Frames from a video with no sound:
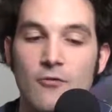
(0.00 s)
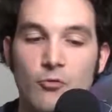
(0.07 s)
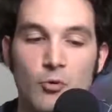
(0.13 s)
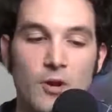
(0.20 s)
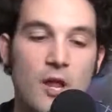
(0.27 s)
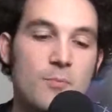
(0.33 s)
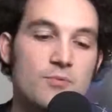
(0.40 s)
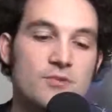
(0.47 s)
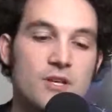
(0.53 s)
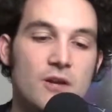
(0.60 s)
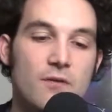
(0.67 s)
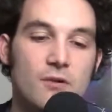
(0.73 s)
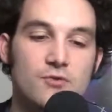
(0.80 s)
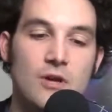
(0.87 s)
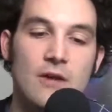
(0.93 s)
48%
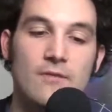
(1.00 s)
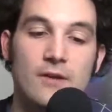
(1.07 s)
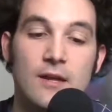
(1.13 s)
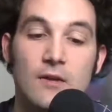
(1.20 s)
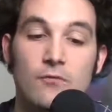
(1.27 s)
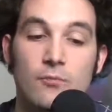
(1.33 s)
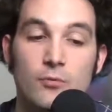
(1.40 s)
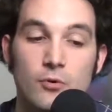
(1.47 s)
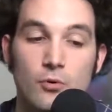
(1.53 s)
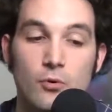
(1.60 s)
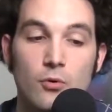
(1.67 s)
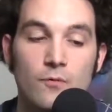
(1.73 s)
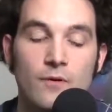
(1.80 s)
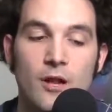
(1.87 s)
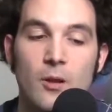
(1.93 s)
of all traffic, came from
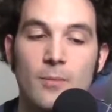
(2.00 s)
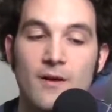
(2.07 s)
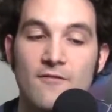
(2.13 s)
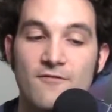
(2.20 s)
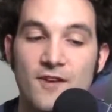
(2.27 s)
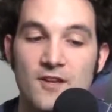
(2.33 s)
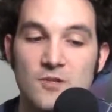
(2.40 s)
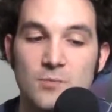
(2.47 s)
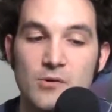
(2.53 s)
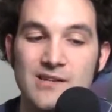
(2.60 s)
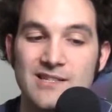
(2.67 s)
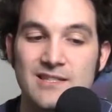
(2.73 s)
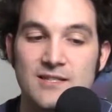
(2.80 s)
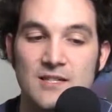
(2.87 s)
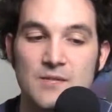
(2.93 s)
Google, followed by Facebook
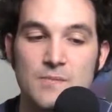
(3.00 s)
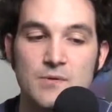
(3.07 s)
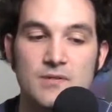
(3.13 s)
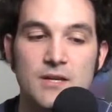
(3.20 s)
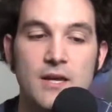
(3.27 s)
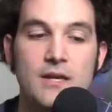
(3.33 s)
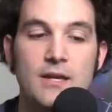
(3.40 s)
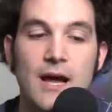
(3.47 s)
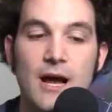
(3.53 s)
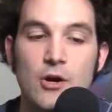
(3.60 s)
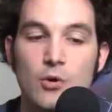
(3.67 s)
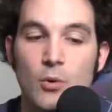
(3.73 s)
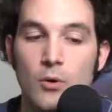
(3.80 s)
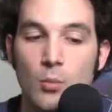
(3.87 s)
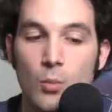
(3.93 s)
at 6%,
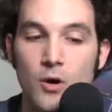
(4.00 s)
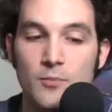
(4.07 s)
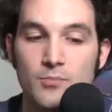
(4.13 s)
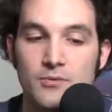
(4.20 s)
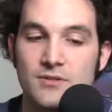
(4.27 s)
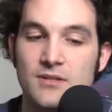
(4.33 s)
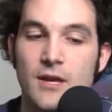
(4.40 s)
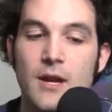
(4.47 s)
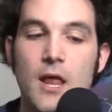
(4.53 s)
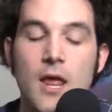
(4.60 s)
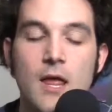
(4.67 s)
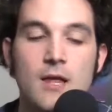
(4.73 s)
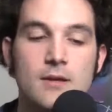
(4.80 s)
Yahoo at 1%,